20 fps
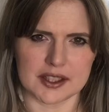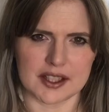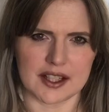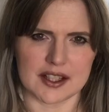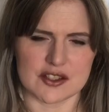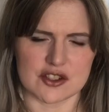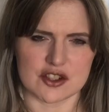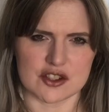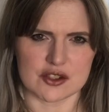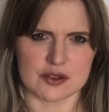and
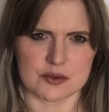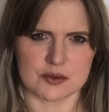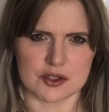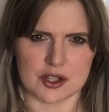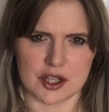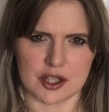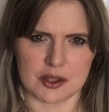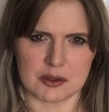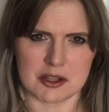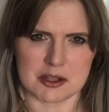just go
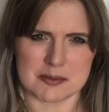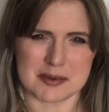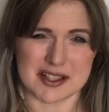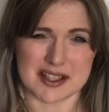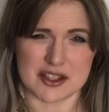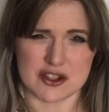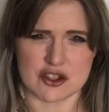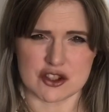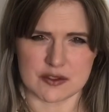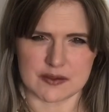down a wee bit,
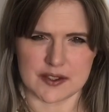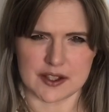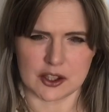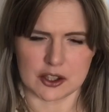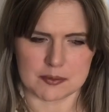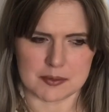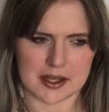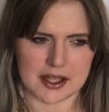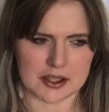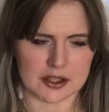it should fit her
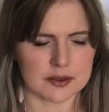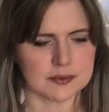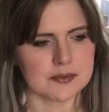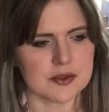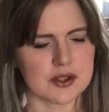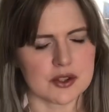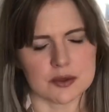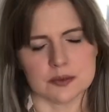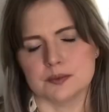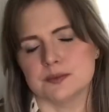better.
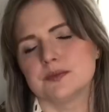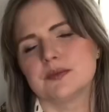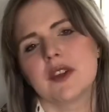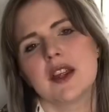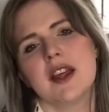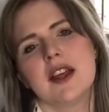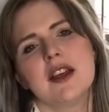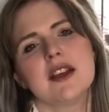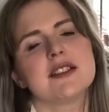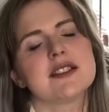So
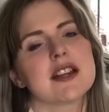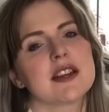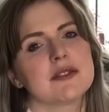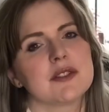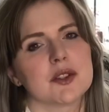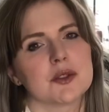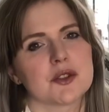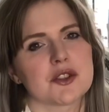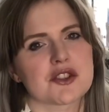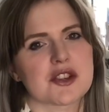definitely
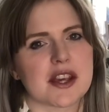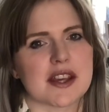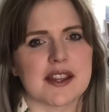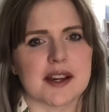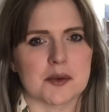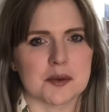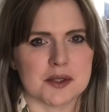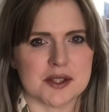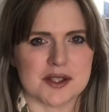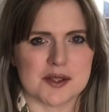going to try that
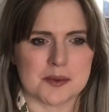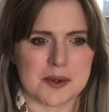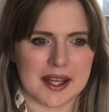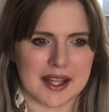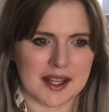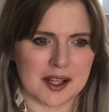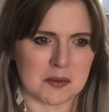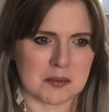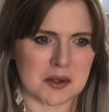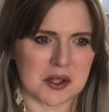one as
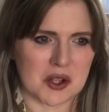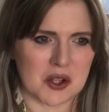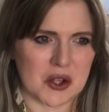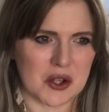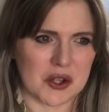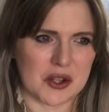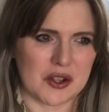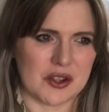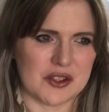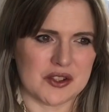well,
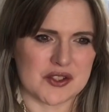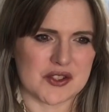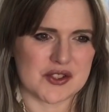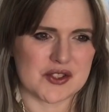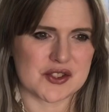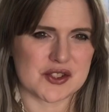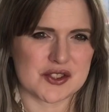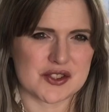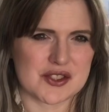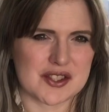
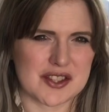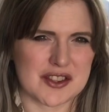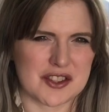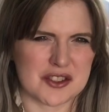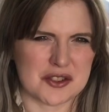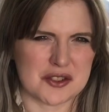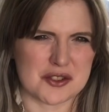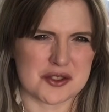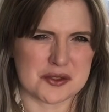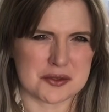because they're
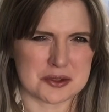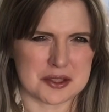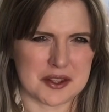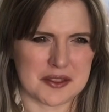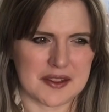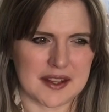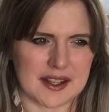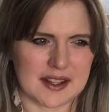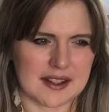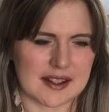the sort of
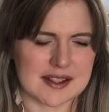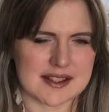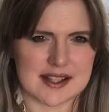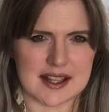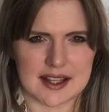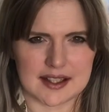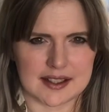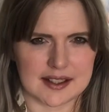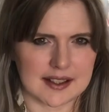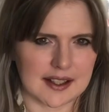thing it's
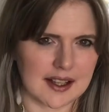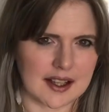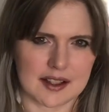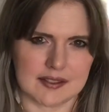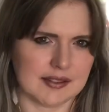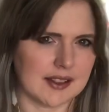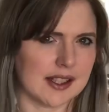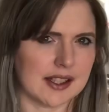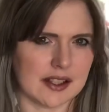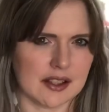handy to have
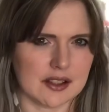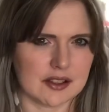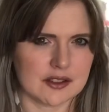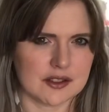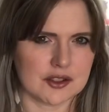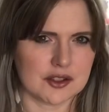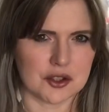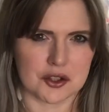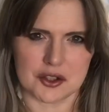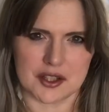like
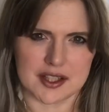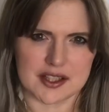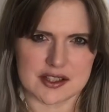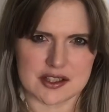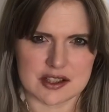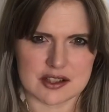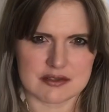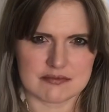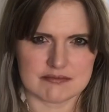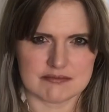2
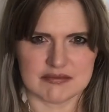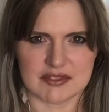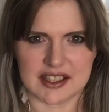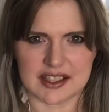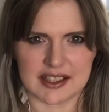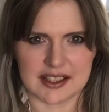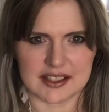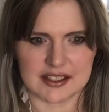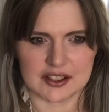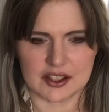each
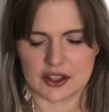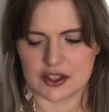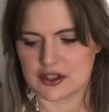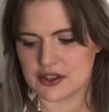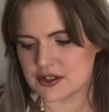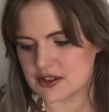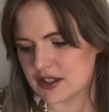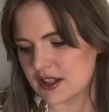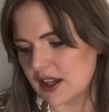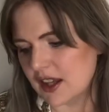really in the
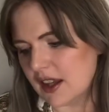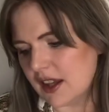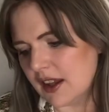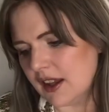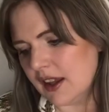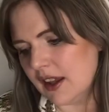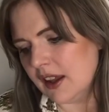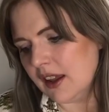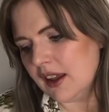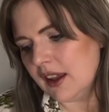house.
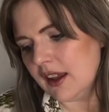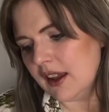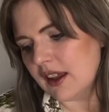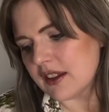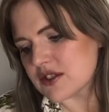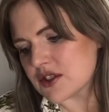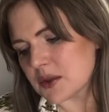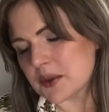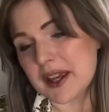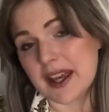
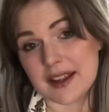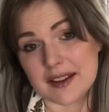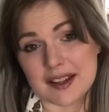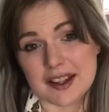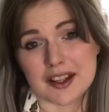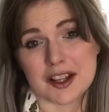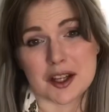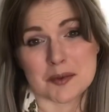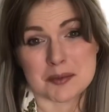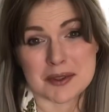So yeah, I
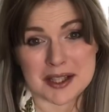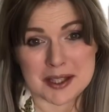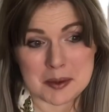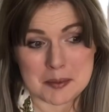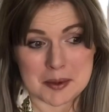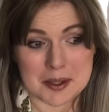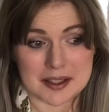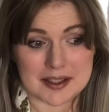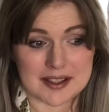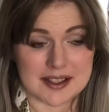got plenty of
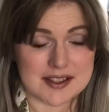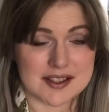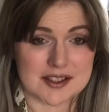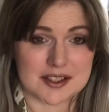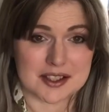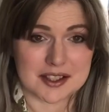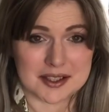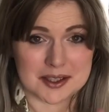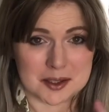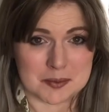bucket hats
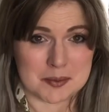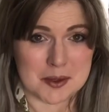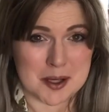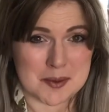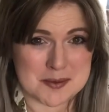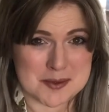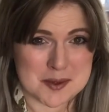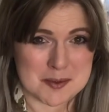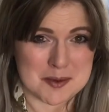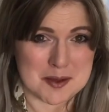done, and I'll pop
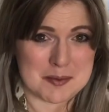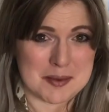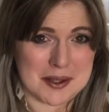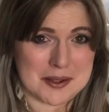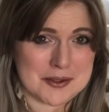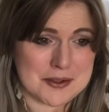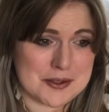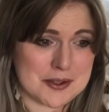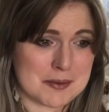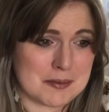so many
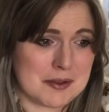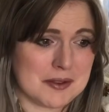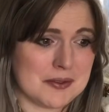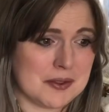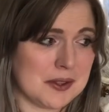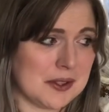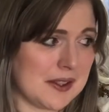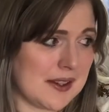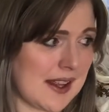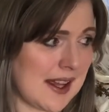pictures up of
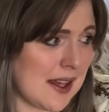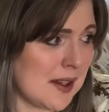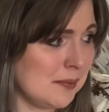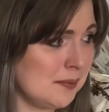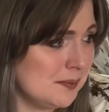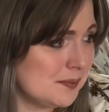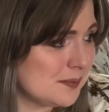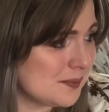all of them.